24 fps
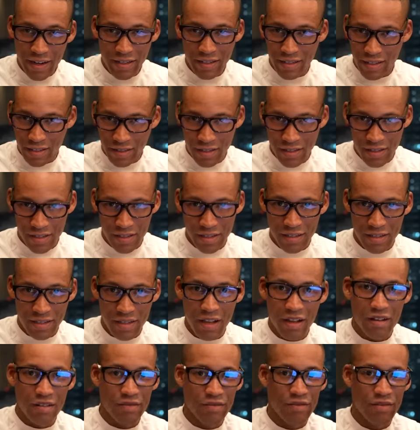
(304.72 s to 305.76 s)
did this
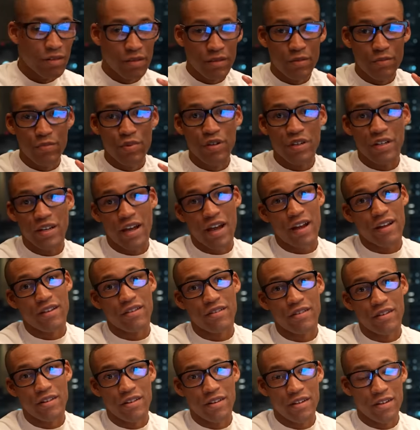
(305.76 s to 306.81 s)
itself. It's pretty
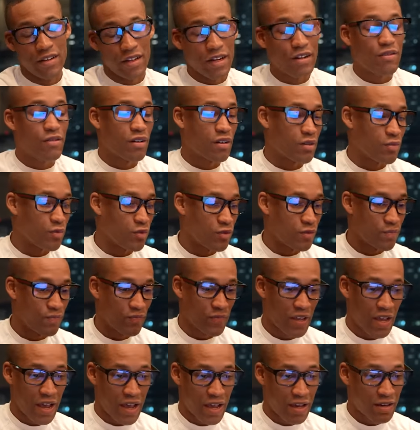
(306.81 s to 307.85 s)
accurate, incredible.
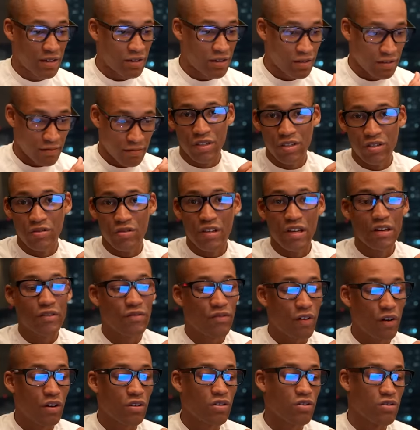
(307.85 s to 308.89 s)
And you can
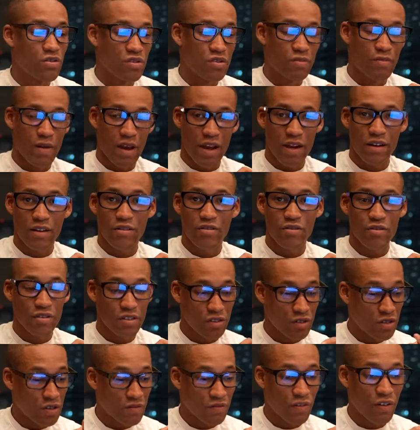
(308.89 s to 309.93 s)
follow those macros,
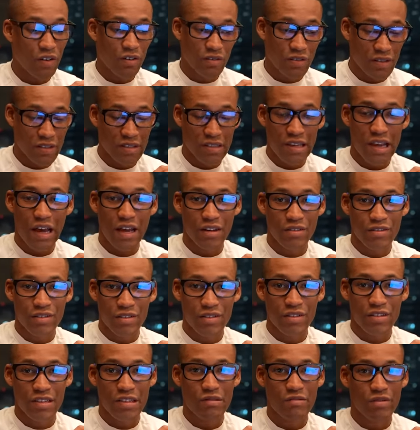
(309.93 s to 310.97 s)
you can follow these calories
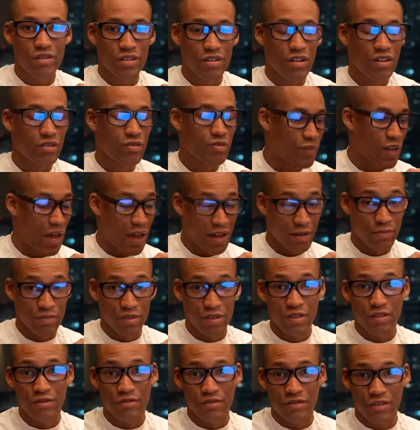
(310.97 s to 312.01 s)
and see results. I'm
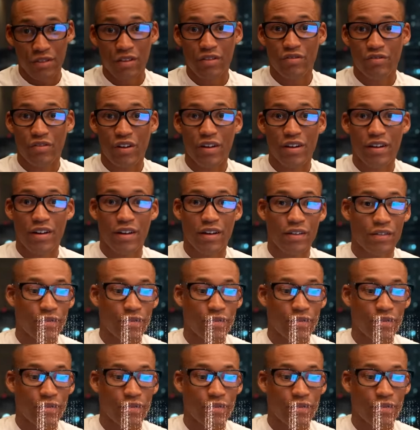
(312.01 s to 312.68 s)
seeing results right now.